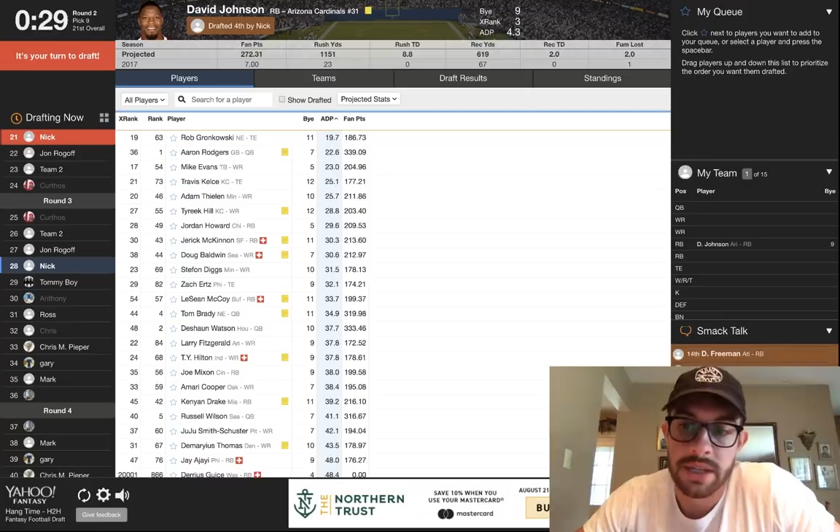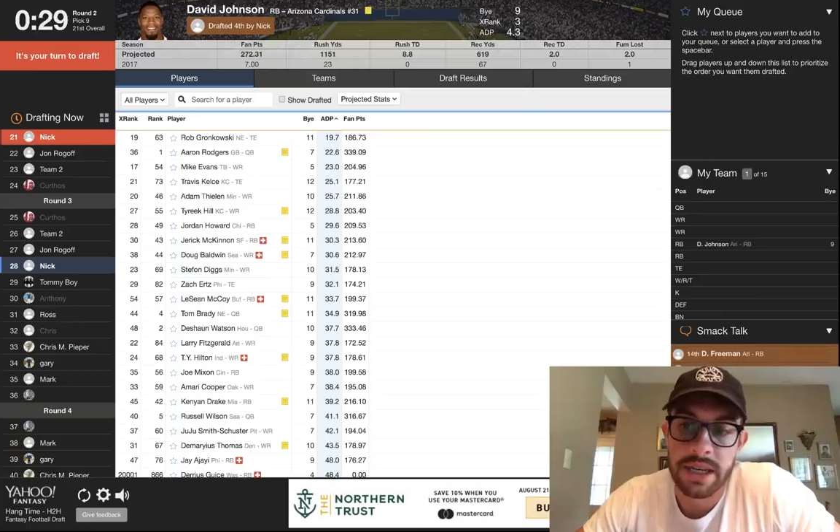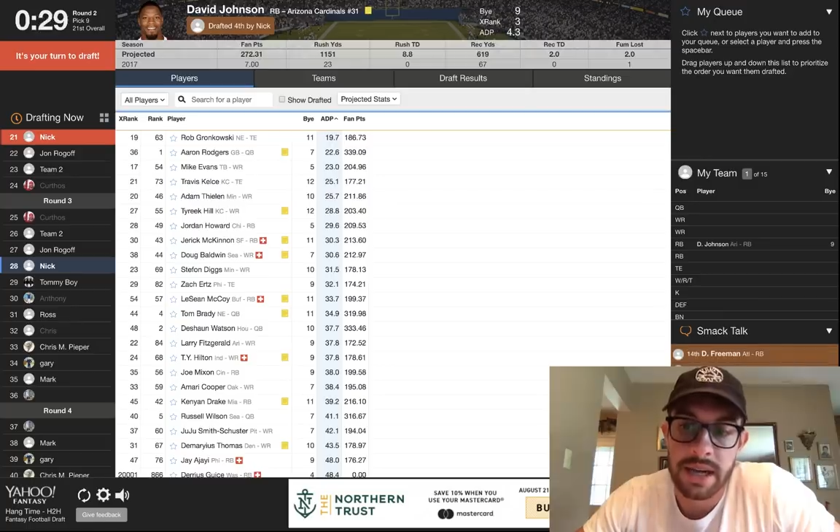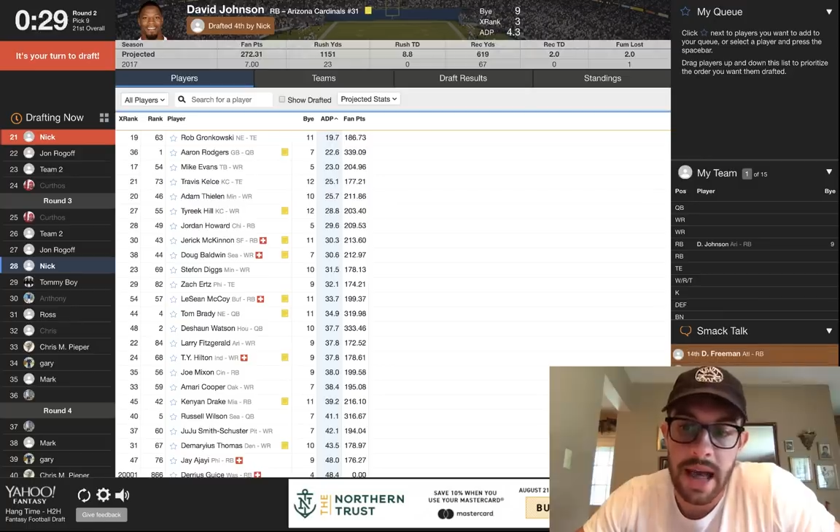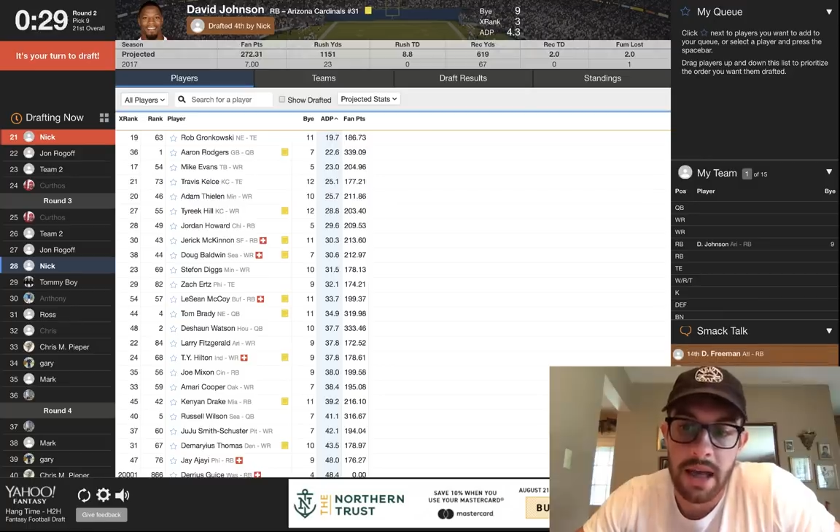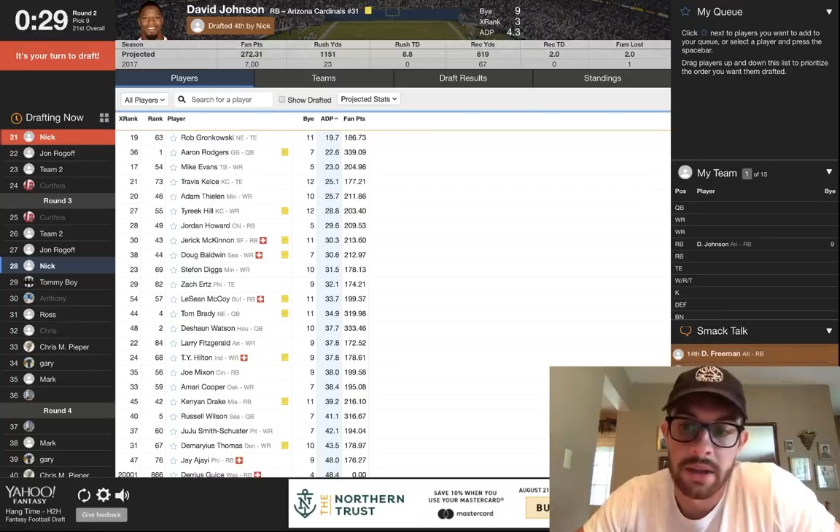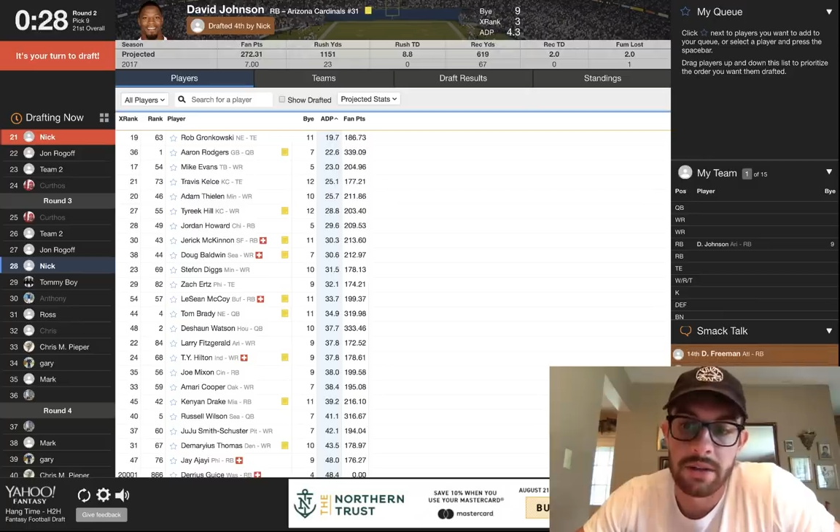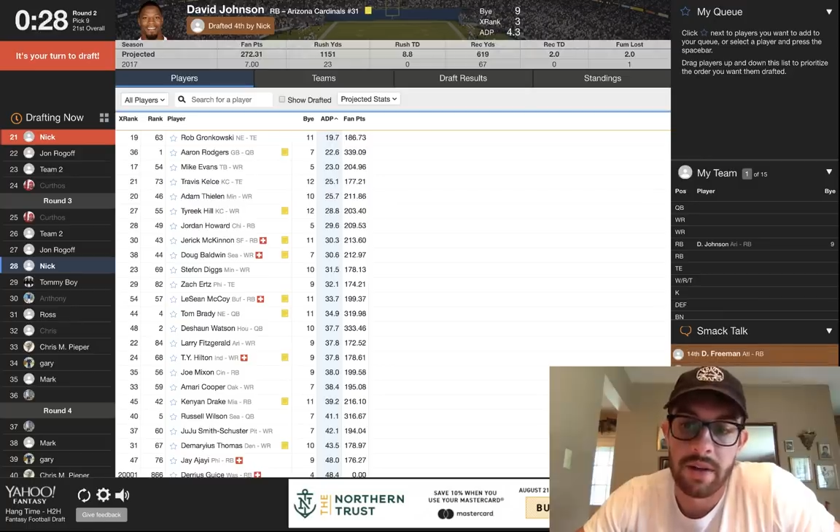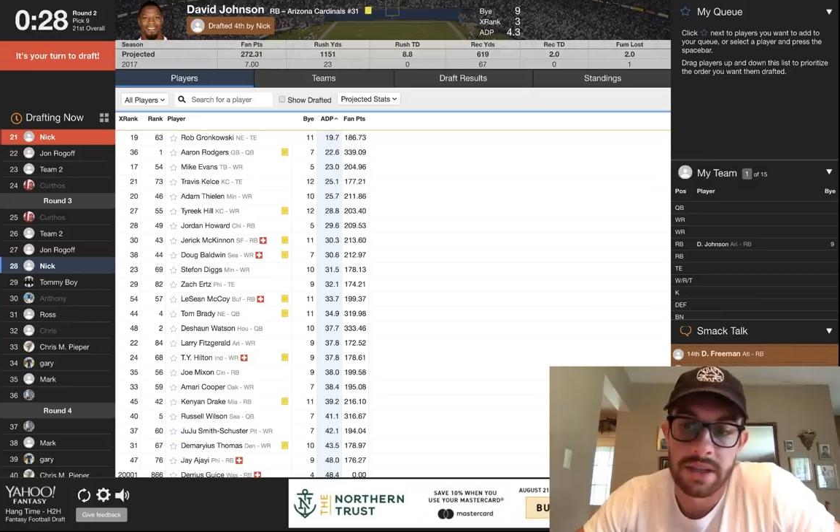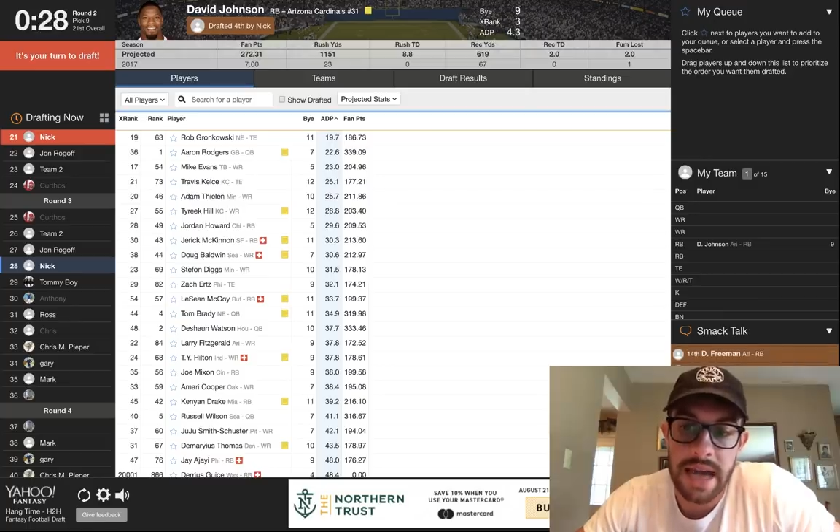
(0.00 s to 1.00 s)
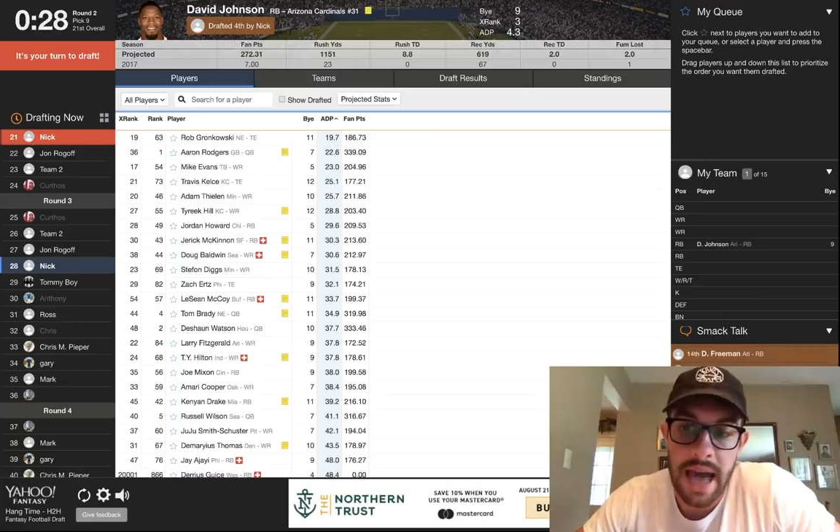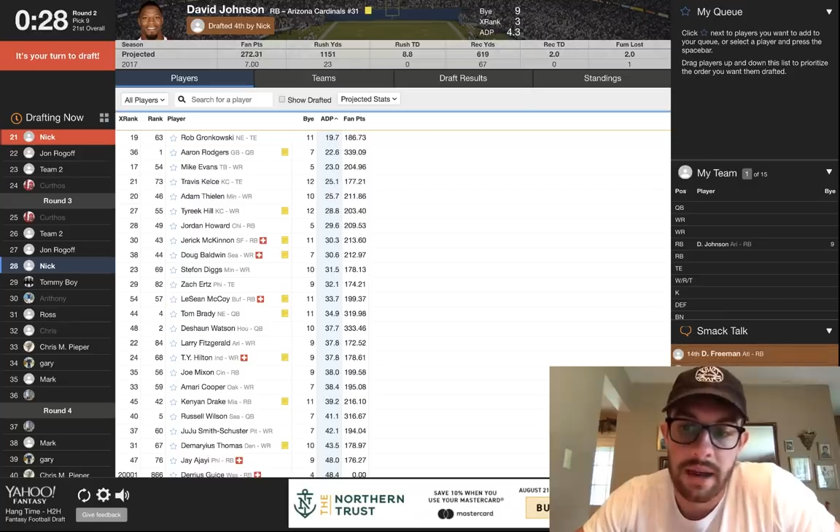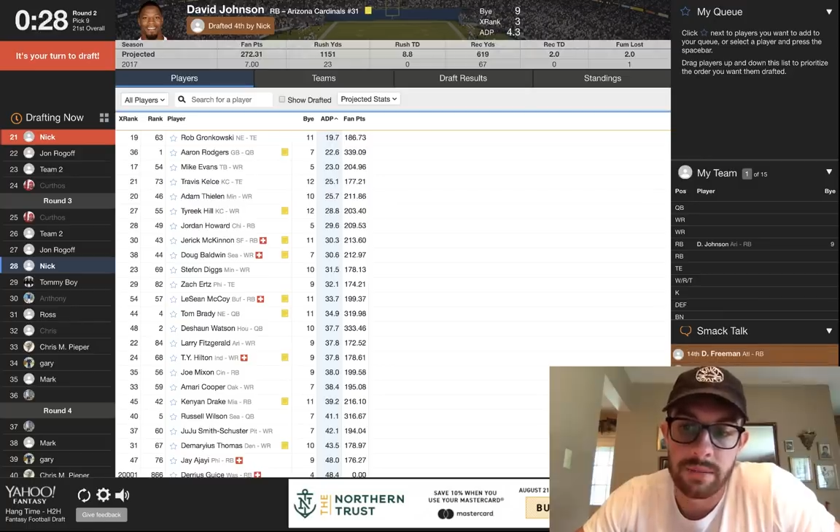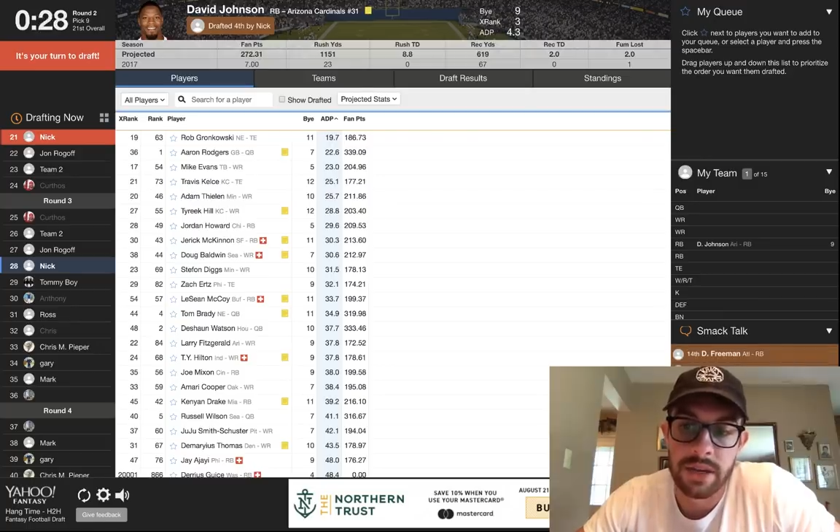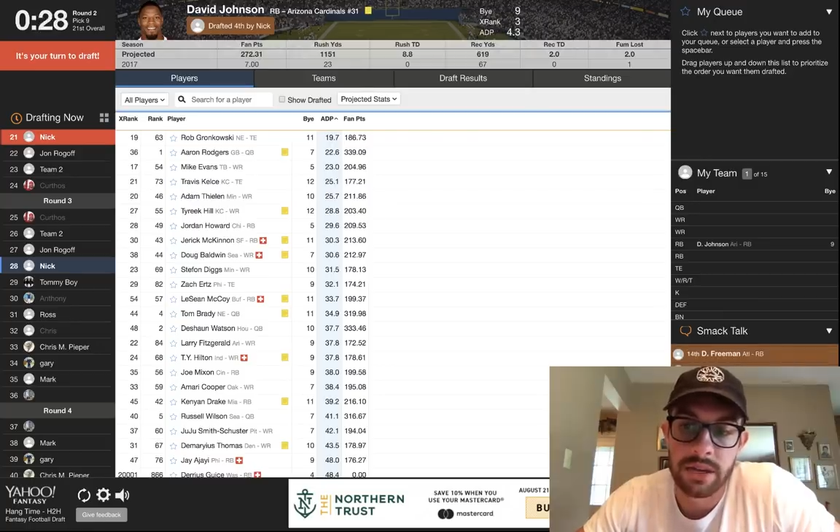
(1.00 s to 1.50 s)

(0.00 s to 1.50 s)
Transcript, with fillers: Keenan Allen, Devonta Adams,